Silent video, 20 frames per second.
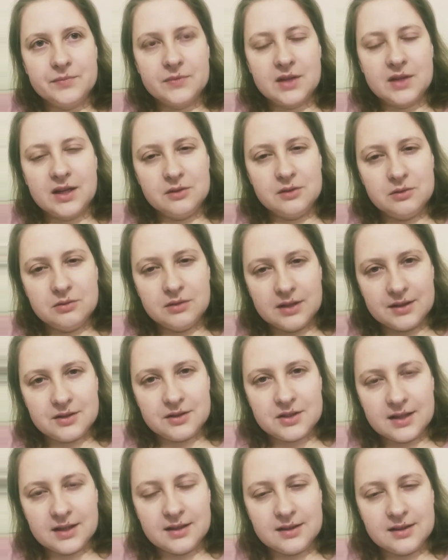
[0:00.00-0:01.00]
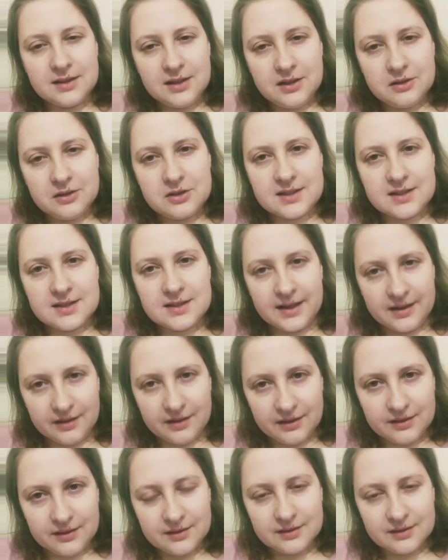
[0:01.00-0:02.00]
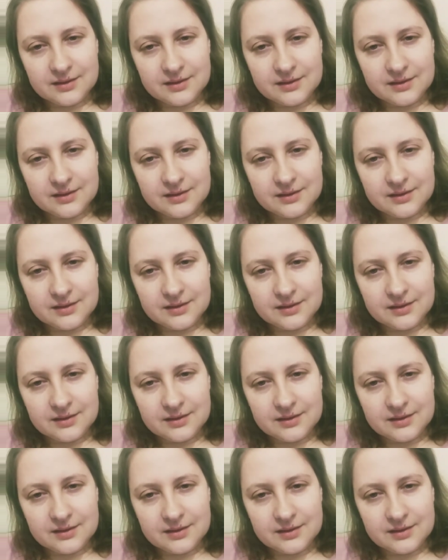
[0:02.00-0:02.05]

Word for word: can you understand that each cell